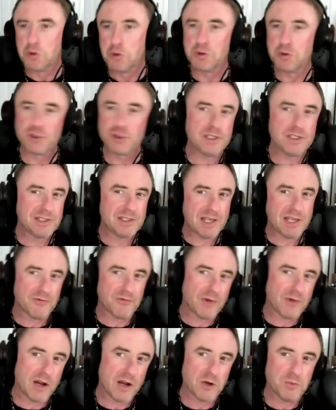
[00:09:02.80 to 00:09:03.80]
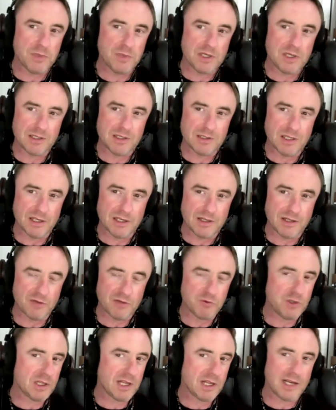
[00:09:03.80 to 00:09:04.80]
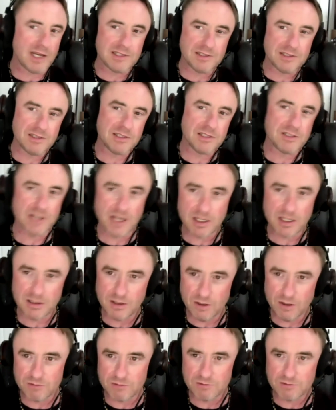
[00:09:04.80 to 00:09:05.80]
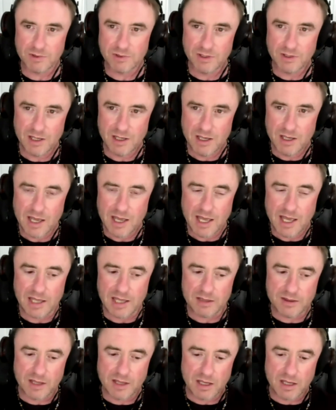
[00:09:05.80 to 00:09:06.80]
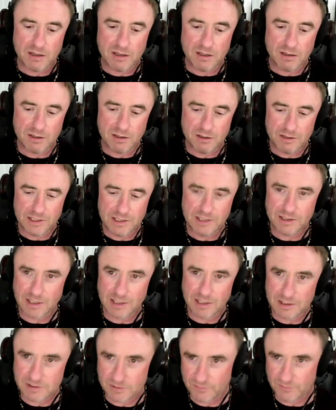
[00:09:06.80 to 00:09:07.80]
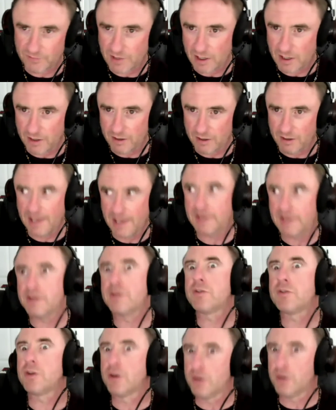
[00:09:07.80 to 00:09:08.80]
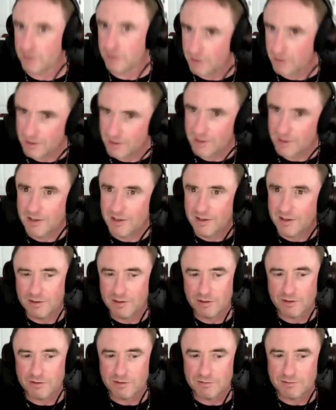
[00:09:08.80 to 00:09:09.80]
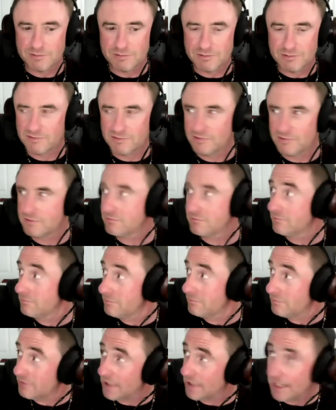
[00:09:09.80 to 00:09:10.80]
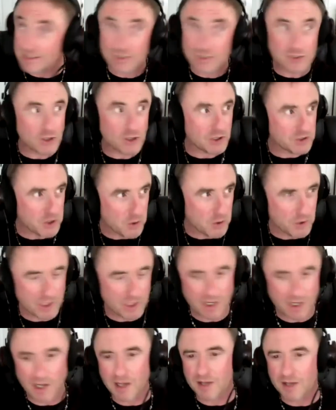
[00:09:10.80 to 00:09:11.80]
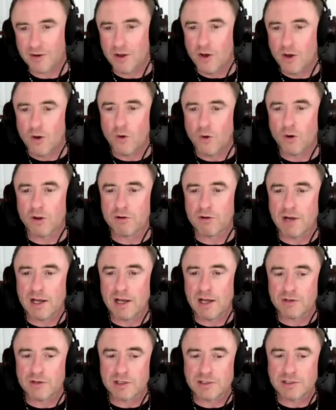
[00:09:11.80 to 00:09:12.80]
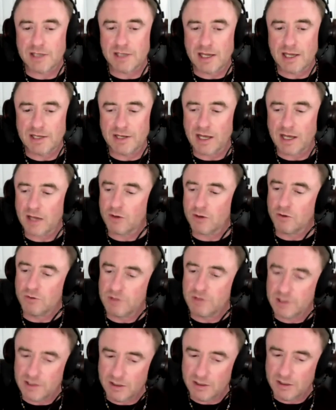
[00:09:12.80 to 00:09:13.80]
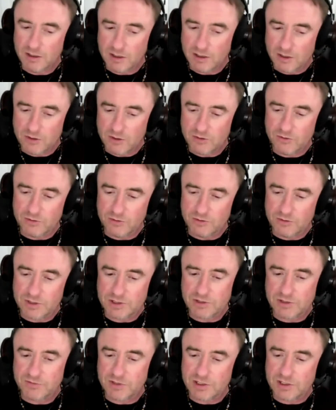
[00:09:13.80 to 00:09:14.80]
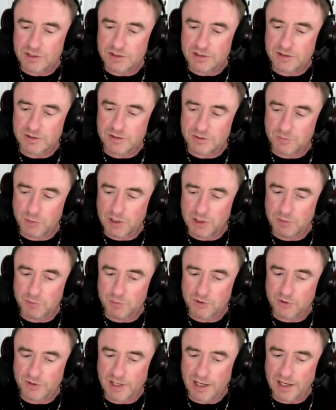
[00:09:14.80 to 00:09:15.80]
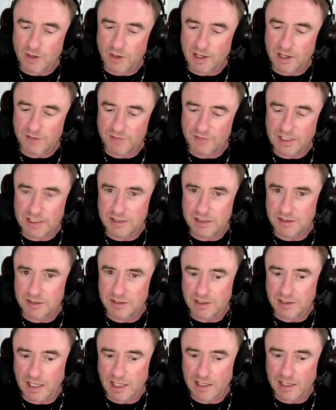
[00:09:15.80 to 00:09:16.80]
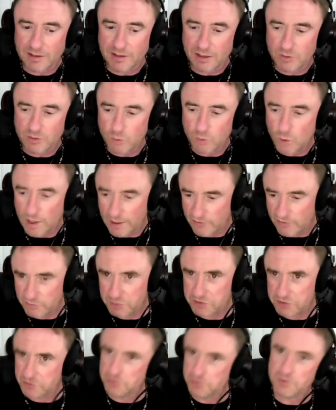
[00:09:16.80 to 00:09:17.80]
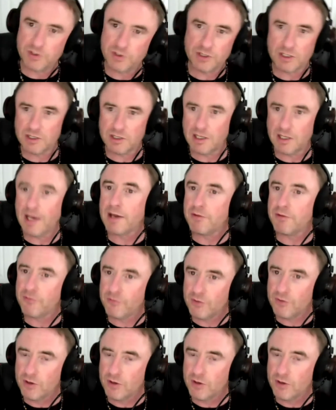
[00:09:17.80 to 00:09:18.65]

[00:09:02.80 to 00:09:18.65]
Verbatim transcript: sees that fire being lit and realizes he's not alone. And then he lights a fire, and in turn, you know, lights start going on all around us. And not only do each of these people now have heat and light and a way of pursuing their life,